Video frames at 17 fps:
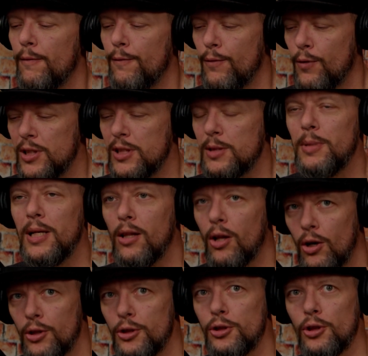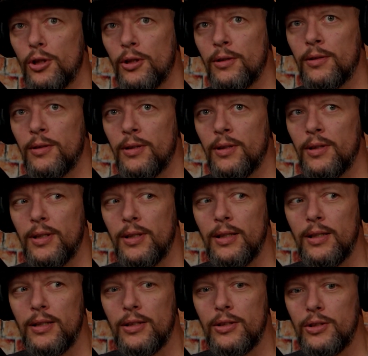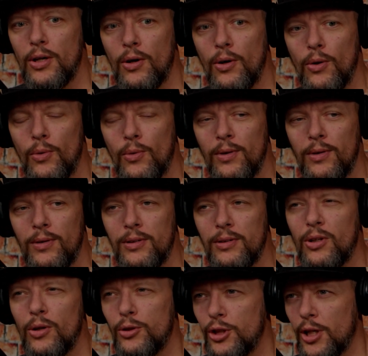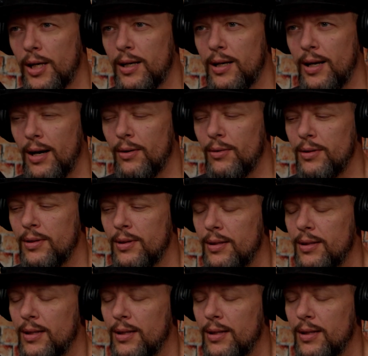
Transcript: Frisbee Launcher. So go check it out.